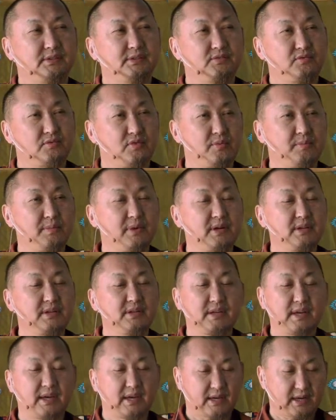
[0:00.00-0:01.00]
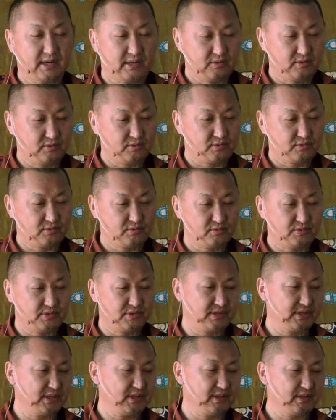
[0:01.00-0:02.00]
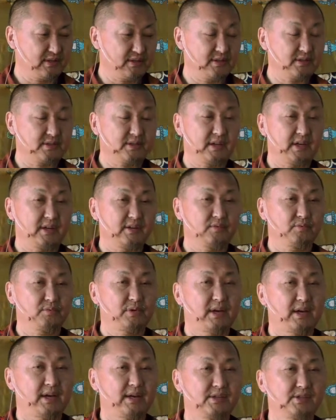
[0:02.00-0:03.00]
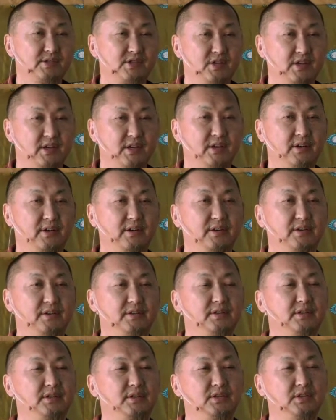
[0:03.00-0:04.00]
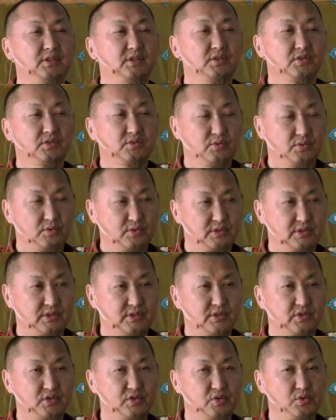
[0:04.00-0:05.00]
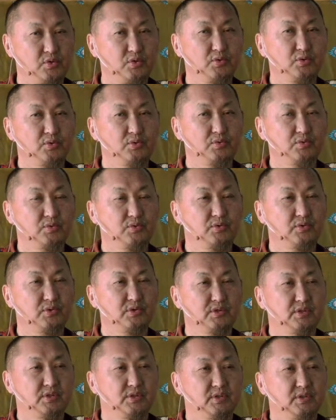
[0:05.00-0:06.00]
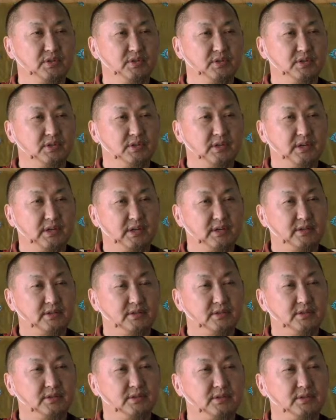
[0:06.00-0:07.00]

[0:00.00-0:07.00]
normally I cannot to see this kind of high chair according to you, and